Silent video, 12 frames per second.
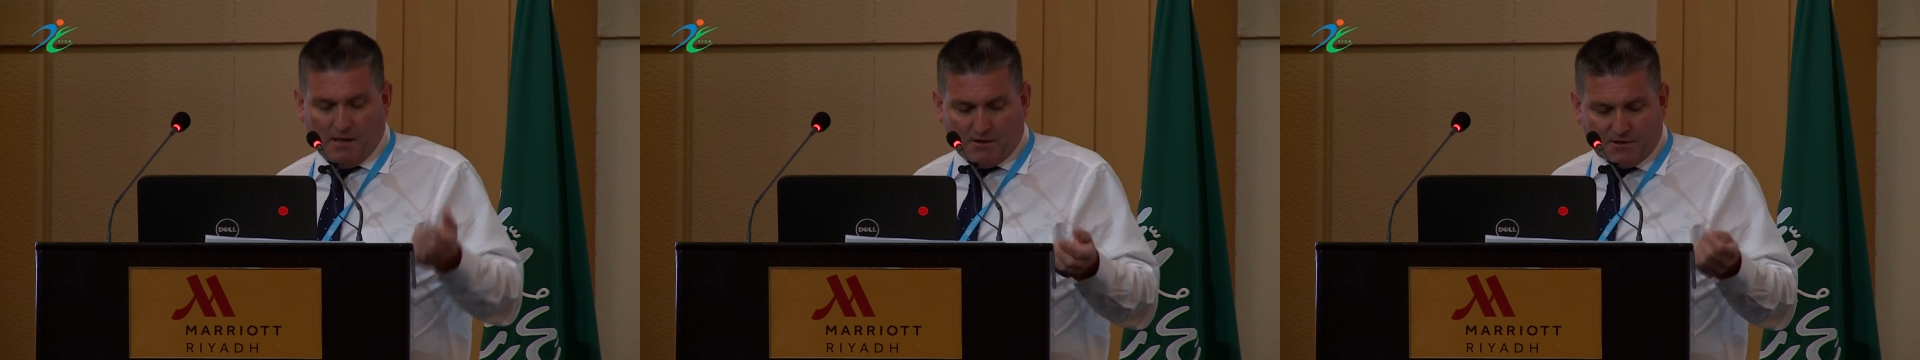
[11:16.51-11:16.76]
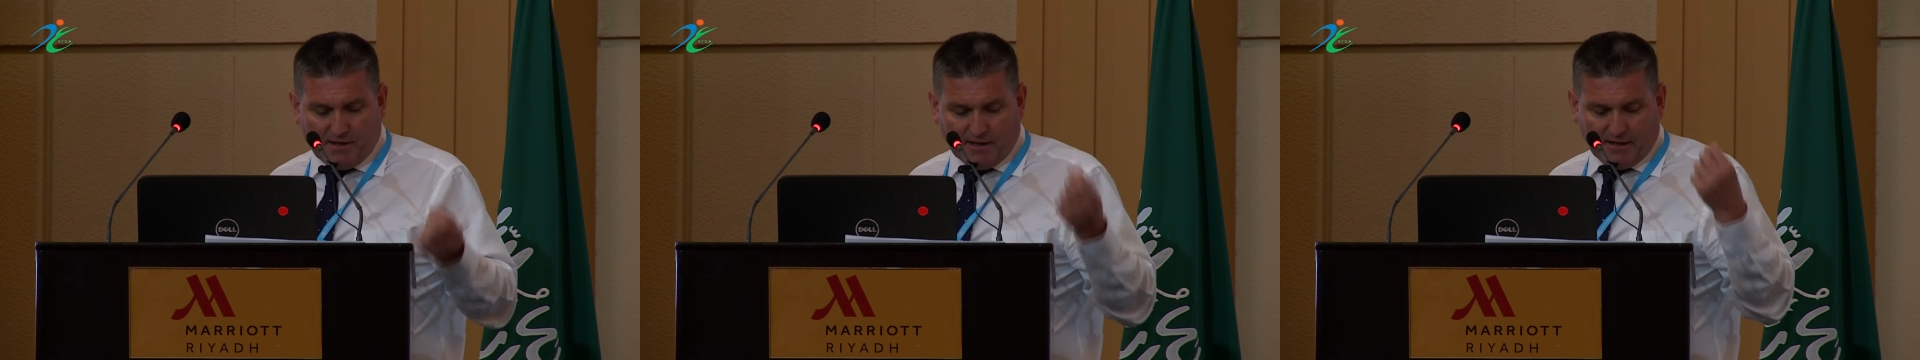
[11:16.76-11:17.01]

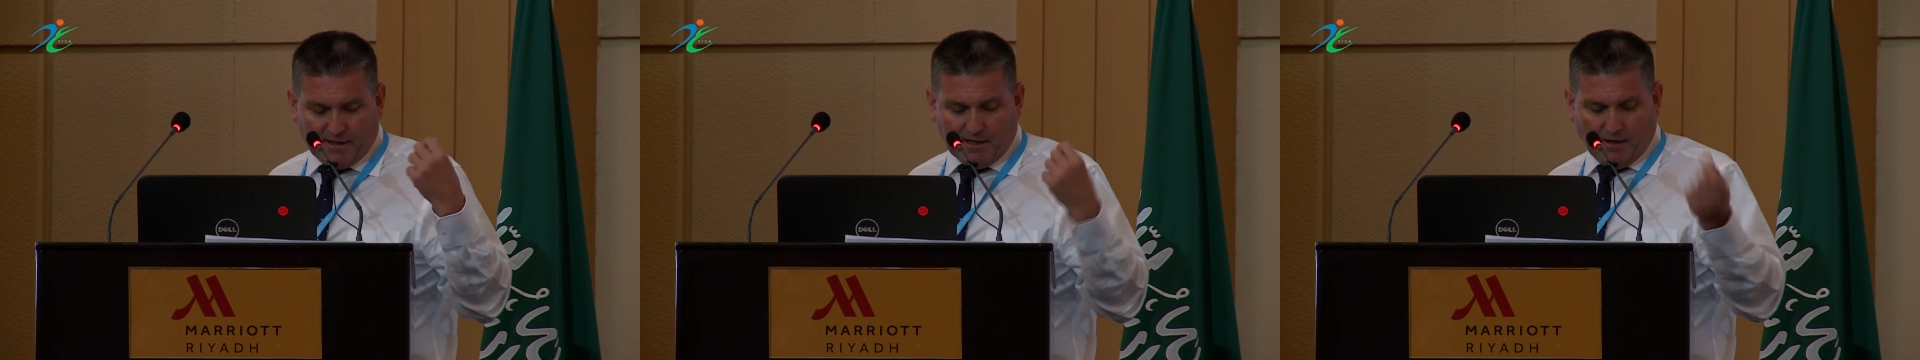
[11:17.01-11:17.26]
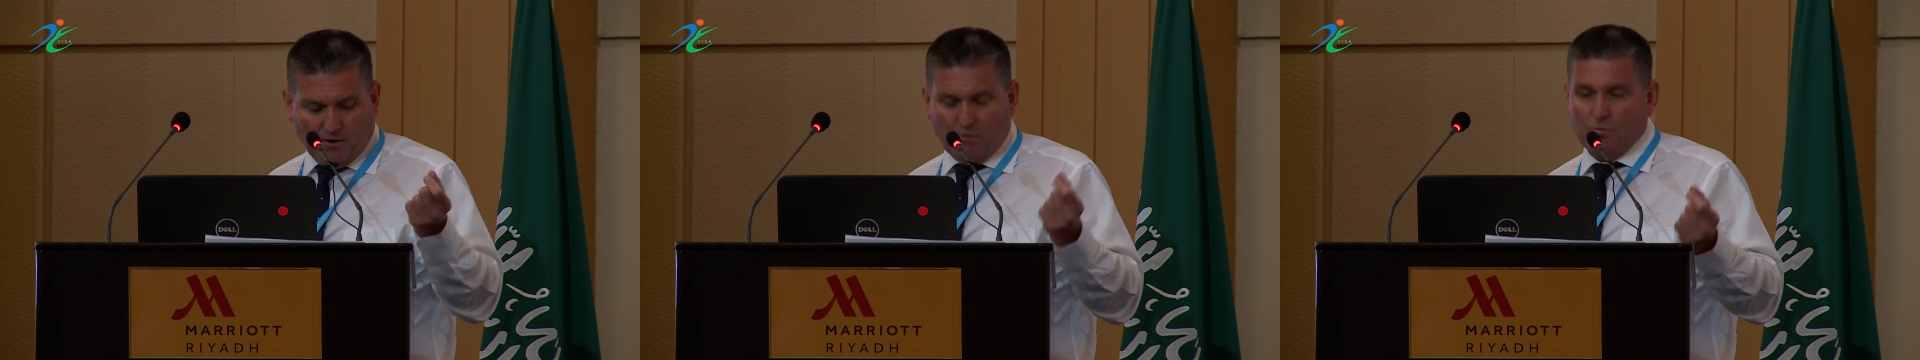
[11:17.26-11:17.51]
So they're going to get a
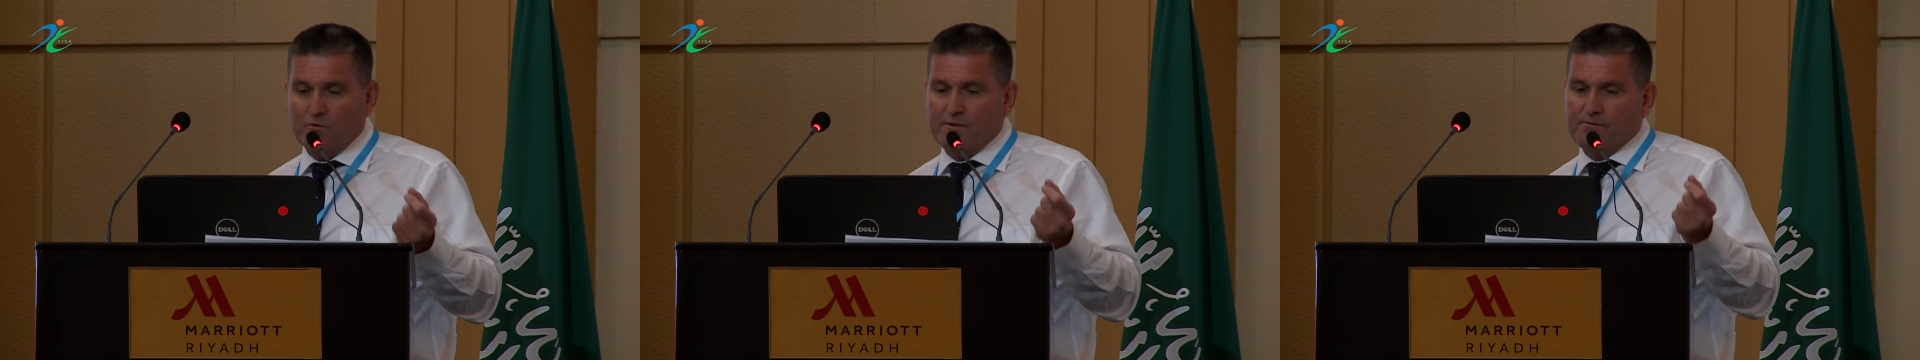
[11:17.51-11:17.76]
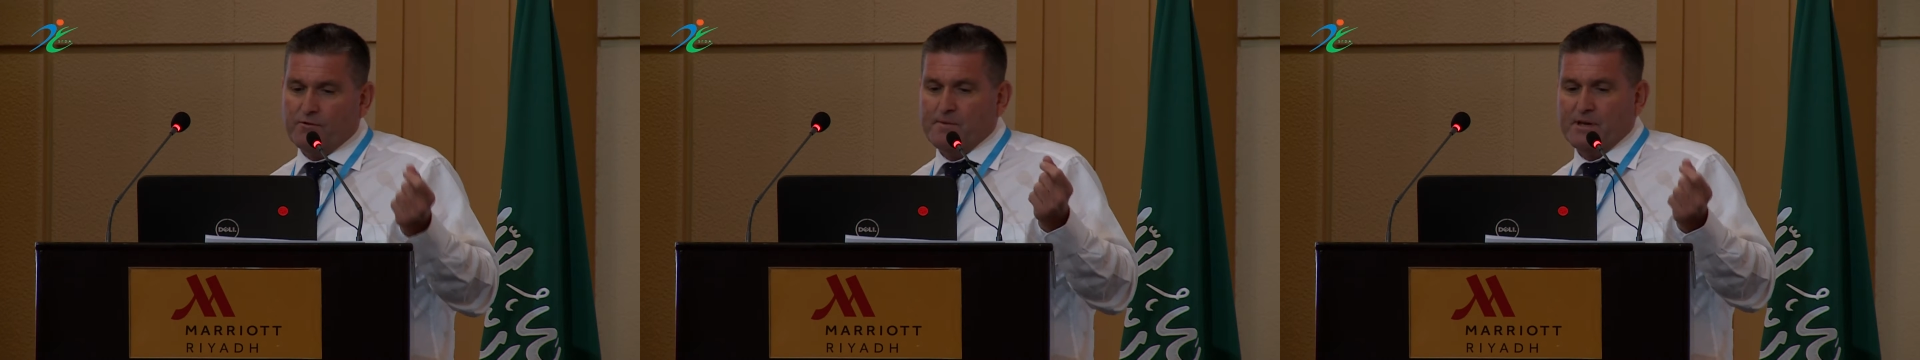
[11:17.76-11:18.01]
lot more
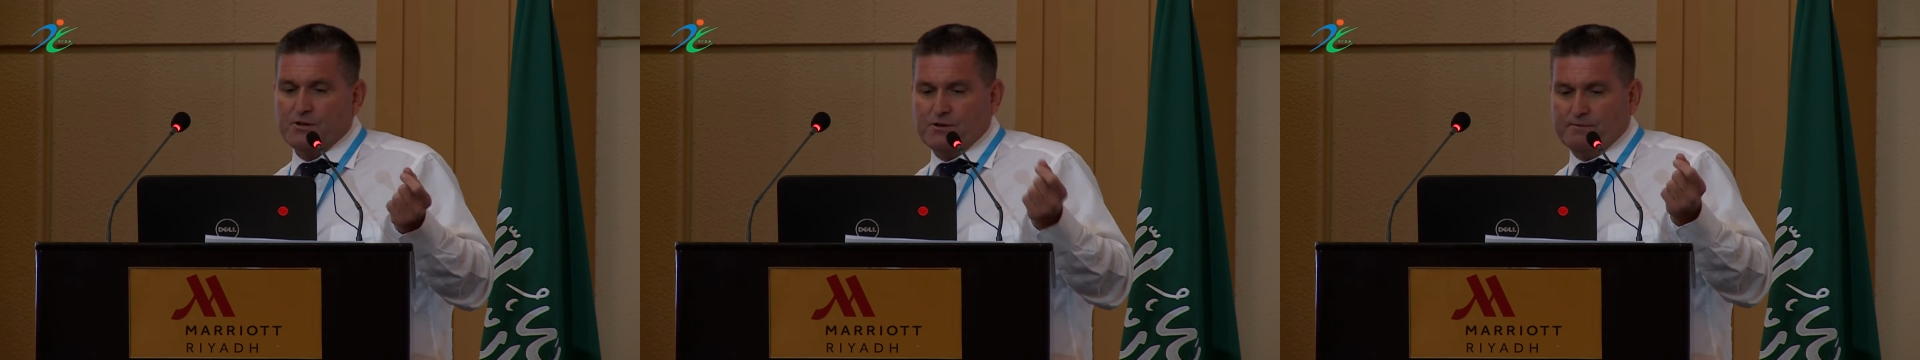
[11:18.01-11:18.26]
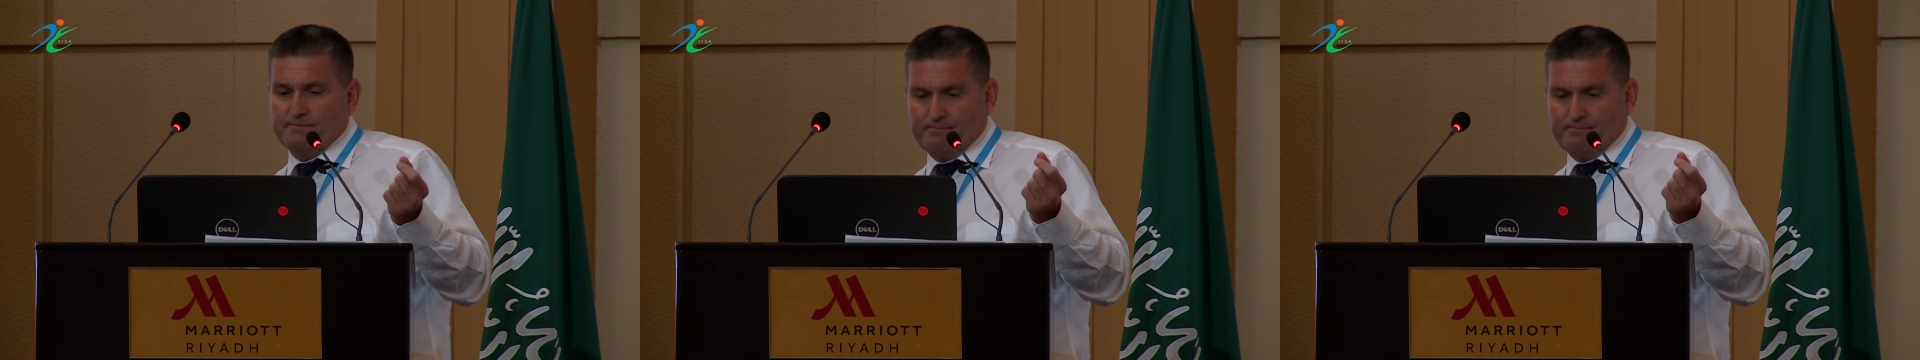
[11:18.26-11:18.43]
information.